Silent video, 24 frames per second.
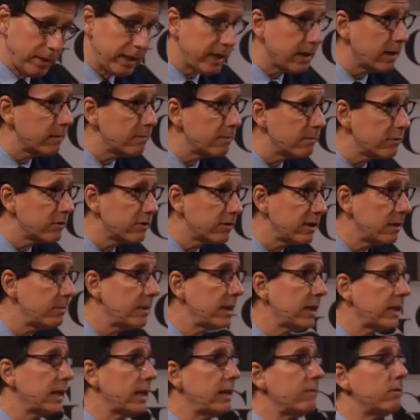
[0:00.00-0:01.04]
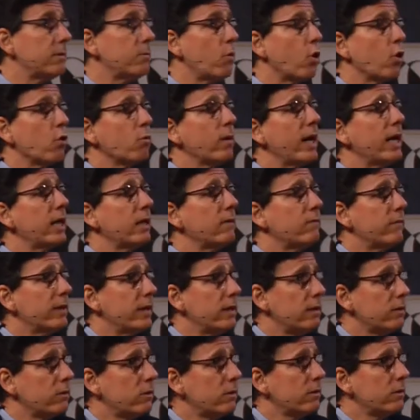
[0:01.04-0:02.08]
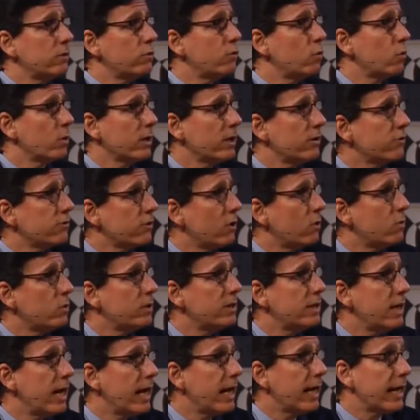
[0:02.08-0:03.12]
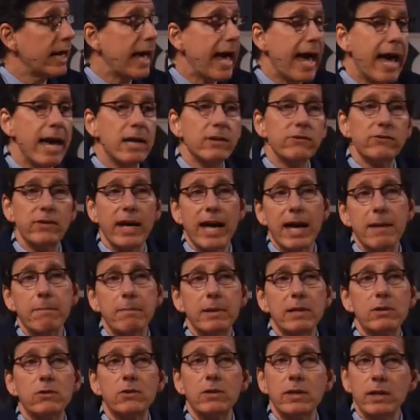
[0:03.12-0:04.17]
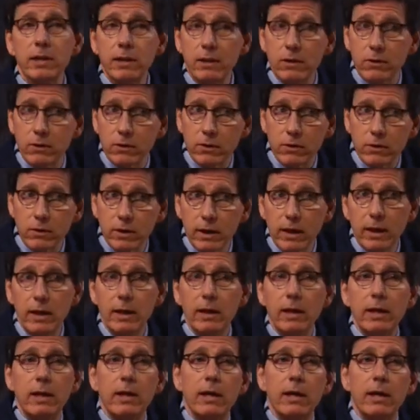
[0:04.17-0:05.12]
becomes seemingly even more relevant than during its own day, as happened here